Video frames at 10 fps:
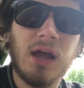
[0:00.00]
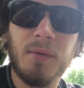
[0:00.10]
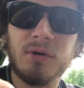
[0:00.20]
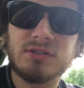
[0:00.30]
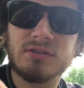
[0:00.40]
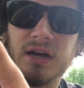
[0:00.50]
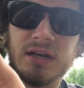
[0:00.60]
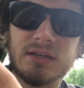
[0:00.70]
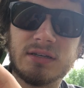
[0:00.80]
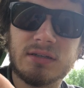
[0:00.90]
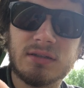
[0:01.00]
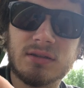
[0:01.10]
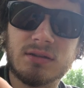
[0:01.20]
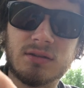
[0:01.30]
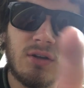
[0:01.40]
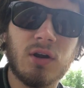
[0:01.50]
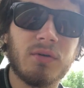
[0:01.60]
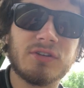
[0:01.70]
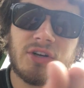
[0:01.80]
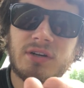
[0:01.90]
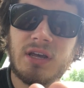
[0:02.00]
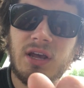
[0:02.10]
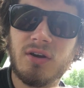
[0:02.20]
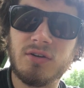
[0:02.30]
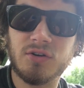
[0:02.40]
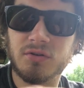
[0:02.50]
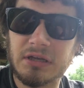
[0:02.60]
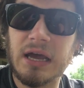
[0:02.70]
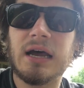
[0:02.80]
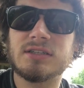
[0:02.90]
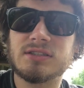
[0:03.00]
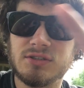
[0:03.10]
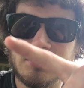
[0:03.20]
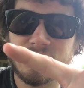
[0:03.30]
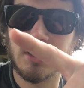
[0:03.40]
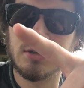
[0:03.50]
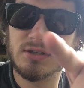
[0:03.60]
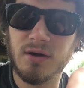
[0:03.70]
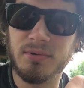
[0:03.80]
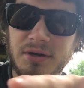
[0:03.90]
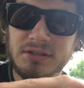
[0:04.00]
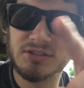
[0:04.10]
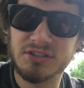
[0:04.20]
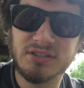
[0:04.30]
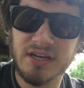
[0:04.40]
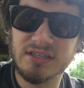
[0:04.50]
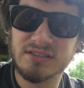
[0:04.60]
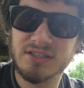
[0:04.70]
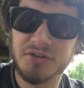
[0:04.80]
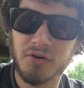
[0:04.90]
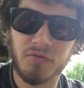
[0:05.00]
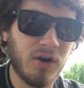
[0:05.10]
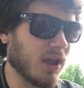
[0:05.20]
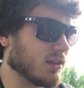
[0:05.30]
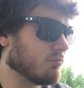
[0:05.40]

how much like, you know, when I turn the key on, you know, the gas usually goes up, but it just stays down there in red.